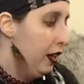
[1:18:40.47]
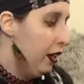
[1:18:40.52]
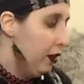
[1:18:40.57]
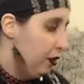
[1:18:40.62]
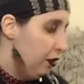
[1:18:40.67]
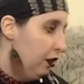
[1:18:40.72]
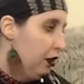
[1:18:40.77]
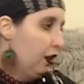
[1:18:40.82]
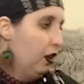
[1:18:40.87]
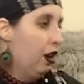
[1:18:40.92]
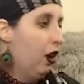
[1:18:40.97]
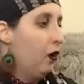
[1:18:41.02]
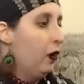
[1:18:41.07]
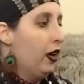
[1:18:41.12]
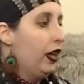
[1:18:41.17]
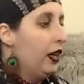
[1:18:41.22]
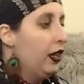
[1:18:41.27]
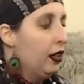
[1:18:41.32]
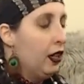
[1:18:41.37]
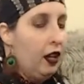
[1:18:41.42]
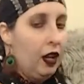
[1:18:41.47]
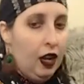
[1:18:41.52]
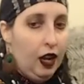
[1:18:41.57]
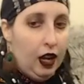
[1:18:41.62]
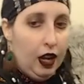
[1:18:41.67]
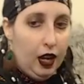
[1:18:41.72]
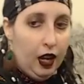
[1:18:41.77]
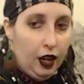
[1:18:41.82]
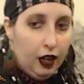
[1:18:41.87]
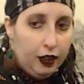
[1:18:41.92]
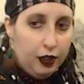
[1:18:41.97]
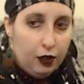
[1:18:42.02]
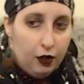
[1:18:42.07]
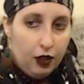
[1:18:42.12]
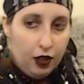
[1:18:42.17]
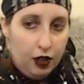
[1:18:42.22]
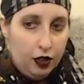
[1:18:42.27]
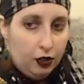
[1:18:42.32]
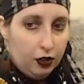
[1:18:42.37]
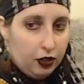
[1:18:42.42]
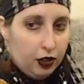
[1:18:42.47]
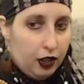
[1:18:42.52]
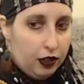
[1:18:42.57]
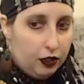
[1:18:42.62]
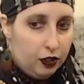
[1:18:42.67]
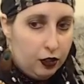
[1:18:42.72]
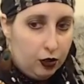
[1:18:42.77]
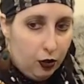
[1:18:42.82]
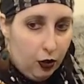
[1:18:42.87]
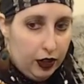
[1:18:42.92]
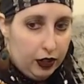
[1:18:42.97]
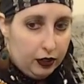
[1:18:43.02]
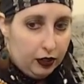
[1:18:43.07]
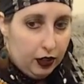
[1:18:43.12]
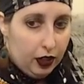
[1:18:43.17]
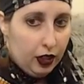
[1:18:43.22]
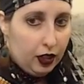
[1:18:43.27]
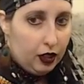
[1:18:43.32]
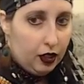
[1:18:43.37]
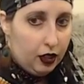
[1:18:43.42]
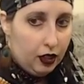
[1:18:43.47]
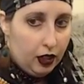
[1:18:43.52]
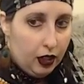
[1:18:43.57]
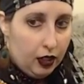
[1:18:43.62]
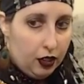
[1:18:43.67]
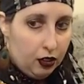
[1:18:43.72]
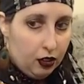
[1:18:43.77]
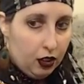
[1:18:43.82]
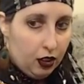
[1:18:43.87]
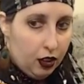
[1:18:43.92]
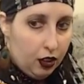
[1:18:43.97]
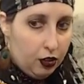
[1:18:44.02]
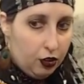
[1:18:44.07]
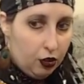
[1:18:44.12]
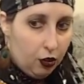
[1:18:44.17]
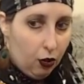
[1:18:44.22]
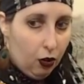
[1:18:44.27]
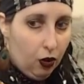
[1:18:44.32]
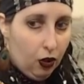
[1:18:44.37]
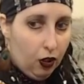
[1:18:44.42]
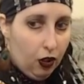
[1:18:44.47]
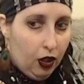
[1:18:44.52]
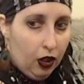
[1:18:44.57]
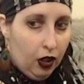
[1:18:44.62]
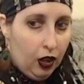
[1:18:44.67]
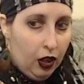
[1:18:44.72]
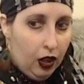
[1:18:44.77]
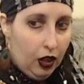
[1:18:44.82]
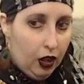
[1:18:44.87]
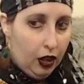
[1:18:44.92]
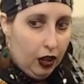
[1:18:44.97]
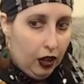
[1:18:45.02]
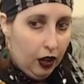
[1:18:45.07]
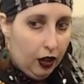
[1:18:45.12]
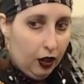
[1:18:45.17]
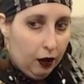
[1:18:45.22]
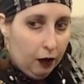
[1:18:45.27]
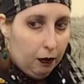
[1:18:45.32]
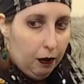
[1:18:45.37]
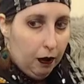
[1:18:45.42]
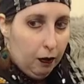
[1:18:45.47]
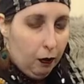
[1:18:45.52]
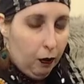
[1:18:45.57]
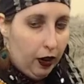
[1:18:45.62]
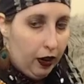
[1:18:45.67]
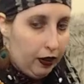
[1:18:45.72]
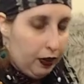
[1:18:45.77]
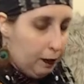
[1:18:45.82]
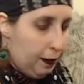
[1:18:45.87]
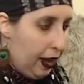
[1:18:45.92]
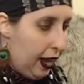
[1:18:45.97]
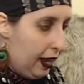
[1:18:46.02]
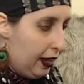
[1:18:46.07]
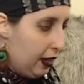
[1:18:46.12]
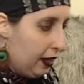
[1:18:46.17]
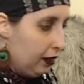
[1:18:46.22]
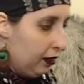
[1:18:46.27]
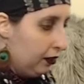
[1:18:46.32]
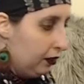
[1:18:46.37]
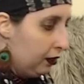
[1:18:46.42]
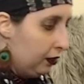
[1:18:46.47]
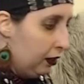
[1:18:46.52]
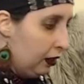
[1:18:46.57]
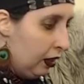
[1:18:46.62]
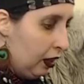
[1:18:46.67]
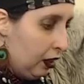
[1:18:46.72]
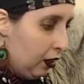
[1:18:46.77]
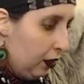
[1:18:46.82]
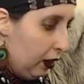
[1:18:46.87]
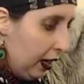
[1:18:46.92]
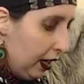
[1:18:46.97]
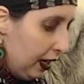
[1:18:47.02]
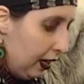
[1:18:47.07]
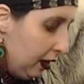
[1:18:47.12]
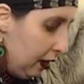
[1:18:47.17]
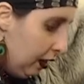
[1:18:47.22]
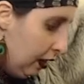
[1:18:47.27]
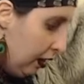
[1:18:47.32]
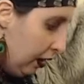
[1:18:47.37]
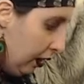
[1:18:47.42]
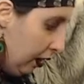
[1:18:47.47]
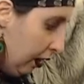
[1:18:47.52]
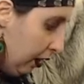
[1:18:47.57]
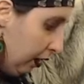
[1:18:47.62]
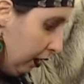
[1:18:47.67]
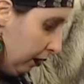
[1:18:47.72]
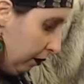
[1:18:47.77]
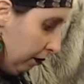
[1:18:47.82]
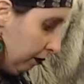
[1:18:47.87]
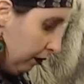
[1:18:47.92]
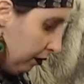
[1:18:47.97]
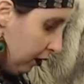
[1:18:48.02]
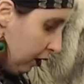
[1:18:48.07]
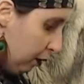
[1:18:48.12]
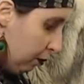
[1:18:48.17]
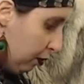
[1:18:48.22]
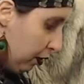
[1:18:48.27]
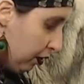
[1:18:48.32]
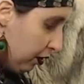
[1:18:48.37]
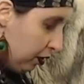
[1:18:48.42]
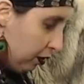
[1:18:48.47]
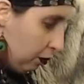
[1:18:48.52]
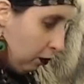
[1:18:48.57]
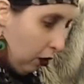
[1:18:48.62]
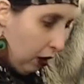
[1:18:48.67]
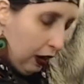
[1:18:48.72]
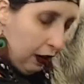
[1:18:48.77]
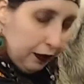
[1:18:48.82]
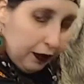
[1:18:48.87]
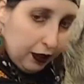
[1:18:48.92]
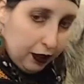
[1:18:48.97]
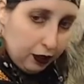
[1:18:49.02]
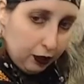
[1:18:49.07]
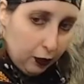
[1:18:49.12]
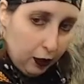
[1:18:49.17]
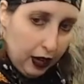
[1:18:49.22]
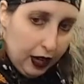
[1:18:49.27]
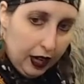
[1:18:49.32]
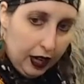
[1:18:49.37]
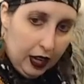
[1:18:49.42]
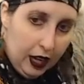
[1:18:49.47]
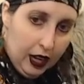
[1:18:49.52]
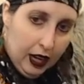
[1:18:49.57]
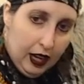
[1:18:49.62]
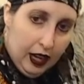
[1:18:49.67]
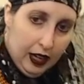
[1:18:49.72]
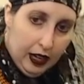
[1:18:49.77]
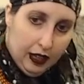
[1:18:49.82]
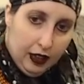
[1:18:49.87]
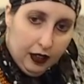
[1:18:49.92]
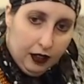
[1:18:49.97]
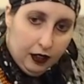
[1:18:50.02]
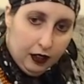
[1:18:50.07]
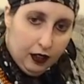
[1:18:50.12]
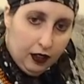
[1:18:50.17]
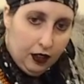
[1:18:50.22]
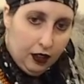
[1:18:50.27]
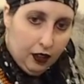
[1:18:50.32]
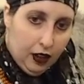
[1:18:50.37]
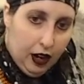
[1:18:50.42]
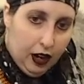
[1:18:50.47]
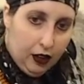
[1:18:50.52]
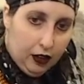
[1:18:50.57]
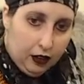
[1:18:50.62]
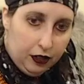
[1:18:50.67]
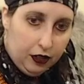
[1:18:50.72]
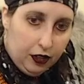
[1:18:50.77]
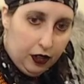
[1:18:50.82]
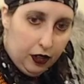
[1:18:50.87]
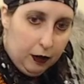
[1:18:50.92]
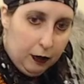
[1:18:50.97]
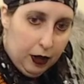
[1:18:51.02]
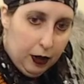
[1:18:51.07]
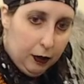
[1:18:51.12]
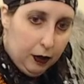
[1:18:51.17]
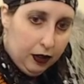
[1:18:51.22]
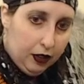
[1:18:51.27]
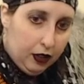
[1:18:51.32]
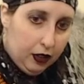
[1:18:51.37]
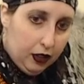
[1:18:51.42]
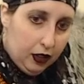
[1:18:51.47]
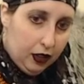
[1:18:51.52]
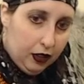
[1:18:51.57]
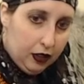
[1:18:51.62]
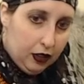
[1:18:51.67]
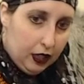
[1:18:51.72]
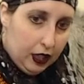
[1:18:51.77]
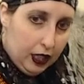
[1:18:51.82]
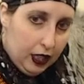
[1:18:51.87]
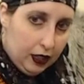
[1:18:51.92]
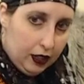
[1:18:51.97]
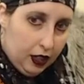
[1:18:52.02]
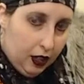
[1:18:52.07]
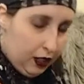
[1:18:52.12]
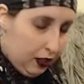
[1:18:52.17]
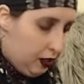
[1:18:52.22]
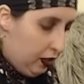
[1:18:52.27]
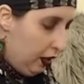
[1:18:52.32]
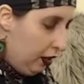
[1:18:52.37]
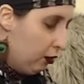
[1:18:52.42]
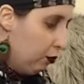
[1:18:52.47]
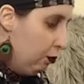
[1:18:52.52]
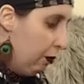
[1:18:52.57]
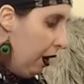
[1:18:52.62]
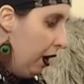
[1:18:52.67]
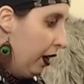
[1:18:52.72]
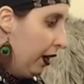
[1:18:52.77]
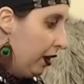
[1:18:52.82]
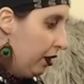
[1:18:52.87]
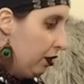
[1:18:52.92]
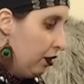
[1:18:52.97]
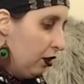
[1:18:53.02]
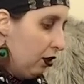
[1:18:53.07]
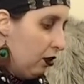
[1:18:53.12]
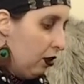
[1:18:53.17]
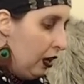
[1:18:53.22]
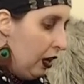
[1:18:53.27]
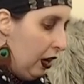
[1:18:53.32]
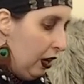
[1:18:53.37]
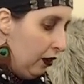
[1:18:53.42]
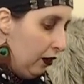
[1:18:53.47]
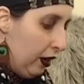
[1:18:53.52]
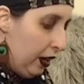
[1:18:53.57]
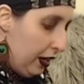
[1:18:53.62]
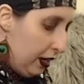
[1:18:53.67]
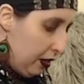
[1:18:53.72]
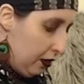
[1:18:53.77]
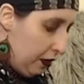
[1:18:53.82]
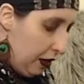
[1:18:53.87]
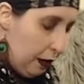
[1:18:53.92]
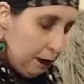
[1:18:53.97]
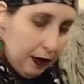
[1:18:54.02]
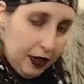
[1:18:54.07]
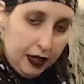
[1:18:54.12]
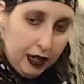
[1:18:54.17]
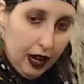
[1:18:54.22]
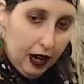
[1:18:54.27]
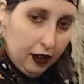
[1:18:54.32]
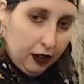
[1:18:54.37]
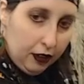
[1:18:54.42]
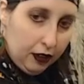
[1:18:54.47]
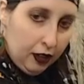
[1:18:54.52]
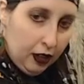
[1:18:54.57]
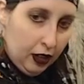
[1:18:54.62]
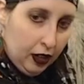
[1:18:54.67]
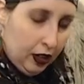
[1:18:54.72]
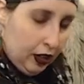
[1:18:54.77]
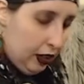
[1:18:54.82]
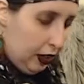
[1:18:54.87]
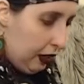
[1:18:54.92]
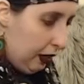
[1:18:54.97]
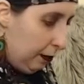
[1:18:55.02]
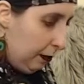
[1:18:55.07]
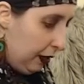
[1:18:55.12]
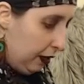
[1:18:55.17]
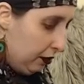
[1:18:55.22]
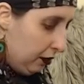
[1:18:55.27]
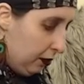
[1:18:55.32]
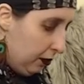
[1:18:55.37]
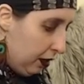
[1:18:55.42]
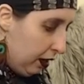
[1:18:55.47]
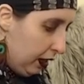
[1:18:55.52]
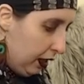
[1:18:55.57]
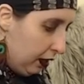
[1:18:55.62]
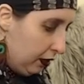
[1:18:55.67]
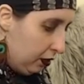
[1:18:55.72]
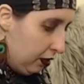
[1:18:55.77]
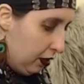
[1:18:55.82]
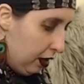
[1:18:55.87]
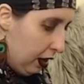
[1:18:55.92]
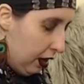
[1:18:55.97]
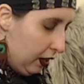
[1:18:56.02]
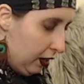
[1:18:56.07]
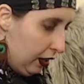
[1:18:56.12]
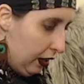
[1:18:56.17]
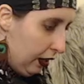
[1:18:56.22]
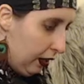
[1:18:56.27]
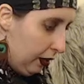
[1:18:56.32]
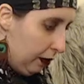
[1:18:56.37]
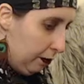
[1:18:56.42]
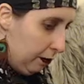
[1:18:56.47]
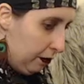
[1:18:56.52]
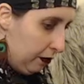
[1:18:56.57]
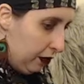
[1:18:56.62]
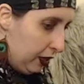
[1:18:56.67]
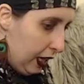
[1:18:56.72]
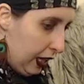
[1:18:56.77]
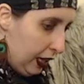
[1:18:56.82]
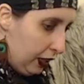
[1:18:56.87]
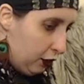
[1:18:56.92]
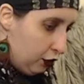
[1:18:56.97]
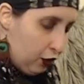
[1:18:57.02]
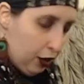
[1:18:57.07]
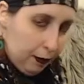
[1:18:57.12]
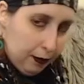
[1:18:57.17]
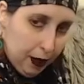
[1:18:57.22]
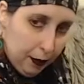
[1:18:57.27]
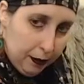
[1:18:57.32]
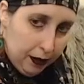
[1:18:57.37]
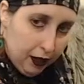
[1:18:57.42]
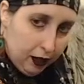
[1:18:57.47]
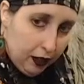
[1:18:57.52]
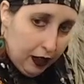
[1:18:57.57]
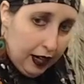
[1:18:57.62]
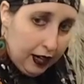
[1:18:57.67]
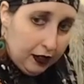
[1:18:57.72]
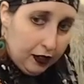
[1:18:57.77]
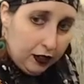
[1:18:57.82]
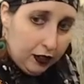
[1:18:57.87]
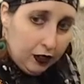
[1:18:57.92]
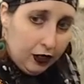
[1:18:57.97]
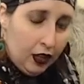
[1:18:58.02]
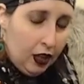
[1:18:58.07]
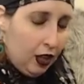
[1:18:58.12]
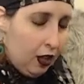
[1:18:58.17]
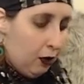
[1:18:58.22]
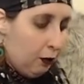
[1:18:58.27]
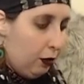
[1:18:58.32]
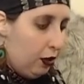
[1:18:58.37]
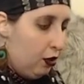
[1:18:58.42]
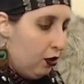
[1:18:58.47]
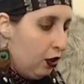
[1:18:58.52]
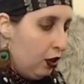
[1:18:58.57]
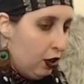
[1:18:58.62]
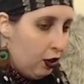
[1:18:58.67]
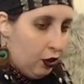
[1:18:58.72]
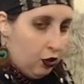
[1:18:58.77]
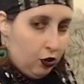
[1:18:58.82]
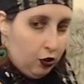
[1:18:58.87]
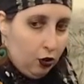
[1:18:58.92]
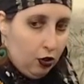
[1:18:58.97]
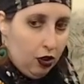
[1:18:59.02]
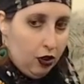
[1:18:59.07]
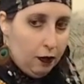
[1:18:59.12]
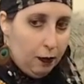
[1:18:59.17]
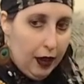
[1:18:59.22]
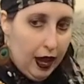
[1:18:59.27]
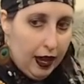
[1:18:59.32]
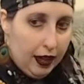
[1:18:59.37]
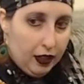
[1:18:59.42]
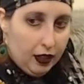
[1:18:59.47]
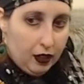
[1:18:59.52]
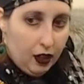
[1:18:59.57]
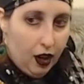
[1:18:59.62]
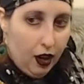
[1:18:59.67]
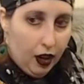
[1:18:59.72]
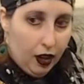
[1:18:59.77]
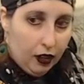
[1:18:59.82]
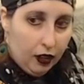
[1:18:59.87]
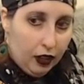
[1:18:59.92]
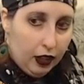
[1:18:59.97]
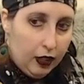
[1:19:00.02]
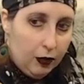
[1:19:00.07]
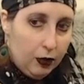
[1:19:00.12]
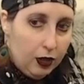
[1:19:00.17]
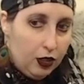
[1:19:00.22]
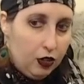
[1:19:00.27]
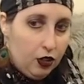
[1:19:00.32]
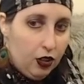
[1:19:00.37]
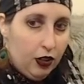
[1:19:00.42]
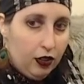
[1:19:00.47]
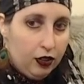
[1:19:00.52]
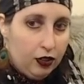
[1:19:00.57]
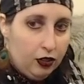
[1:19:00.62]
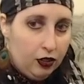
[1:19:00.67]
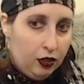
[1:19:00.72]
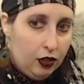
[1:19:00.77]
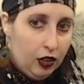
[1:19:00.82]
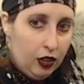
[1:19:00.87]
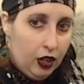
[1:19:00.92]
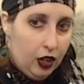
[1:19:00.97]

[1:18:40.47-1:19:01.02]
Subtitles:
as you're going, you can use it as a joystick, and you can control where the bag is, right? You push it more out this way, and your arrows are going to be able to get tucked nice behind you, right? You keep it down as you're running, so you're not getting tripped up in your legs, but you can control the bag entirely with just